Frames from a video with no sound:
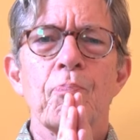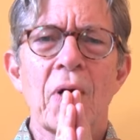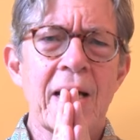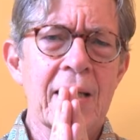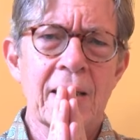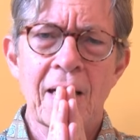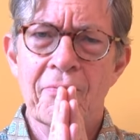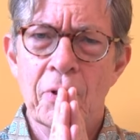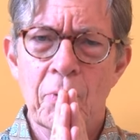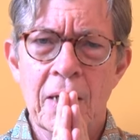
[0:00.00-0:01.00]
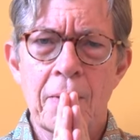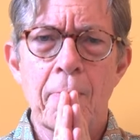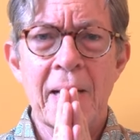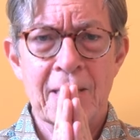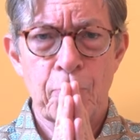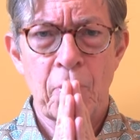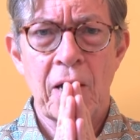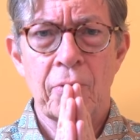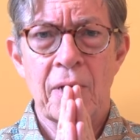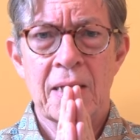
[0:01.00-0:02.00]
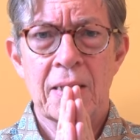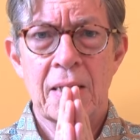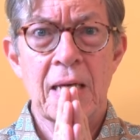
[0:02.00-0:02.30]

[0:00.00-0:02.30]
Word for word: praying that everyone makes progress